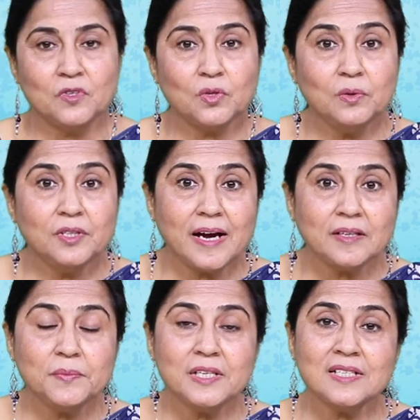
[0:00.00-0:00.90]
So,
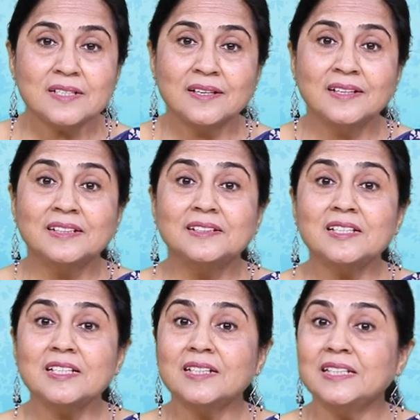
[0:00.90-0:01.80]
that means
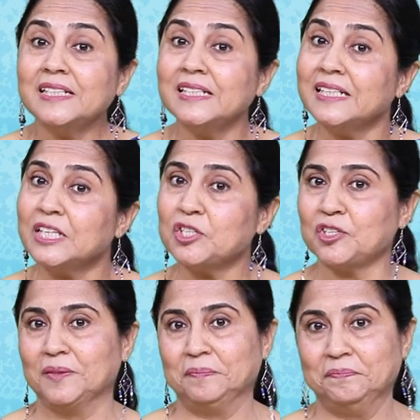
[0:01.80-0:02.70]
this is an
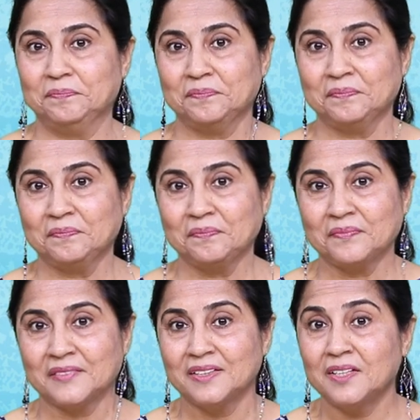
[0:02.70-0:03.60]
indication
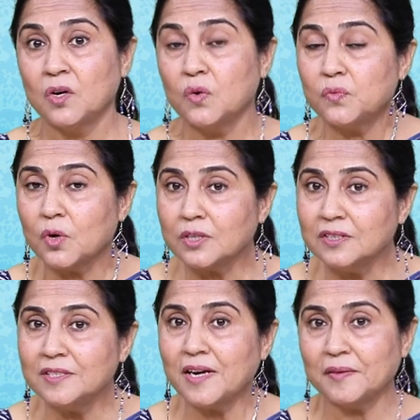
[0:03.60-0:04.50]
for
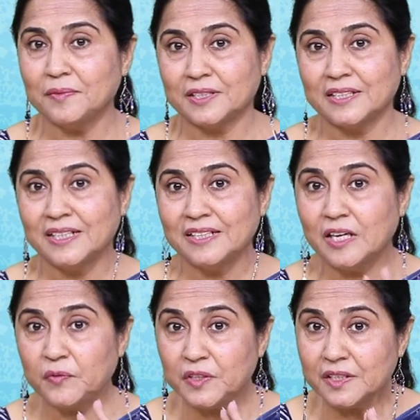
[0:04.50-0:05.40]
the driver
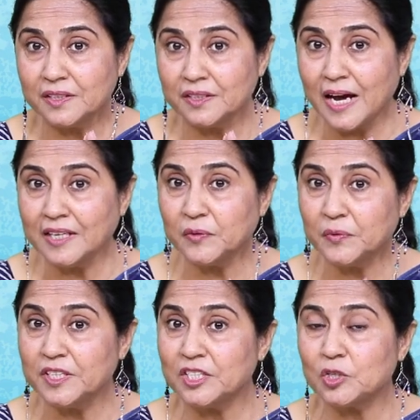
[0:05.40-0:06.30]
that if, it, that
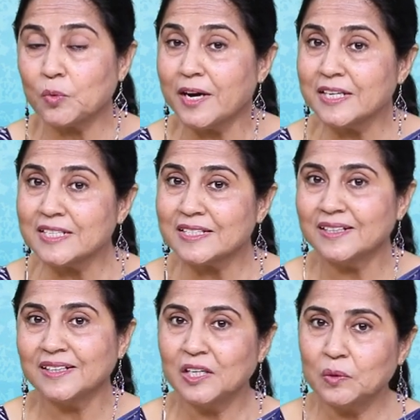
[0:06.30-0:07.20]
if it is twice,
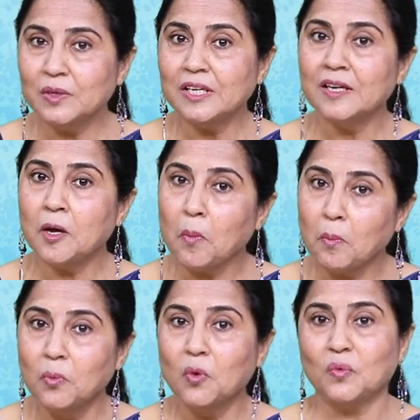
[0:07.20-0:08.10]
he will
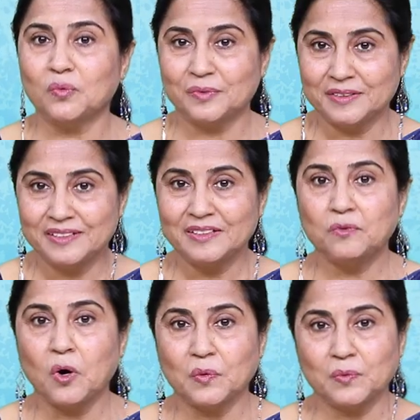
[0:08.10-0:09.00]
move
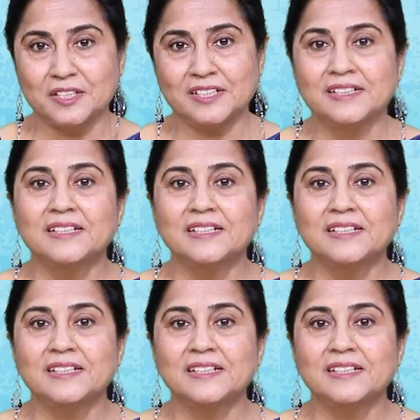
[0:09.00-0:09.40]
forward.